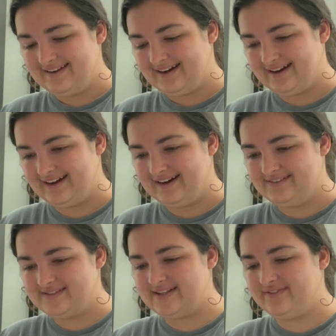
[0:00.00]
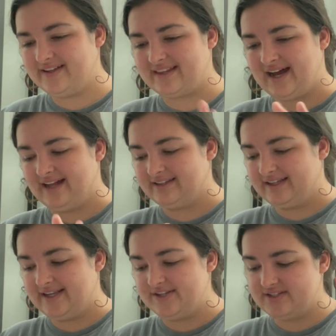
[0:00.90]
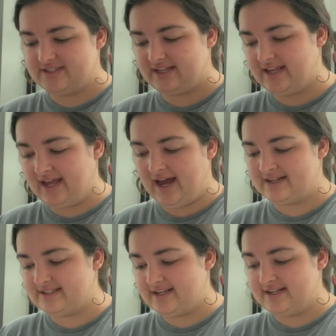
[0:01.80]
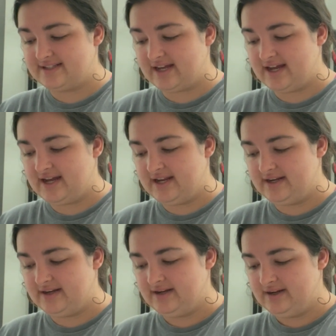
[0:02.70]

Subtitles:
Stuff like that. Like, he has these, and,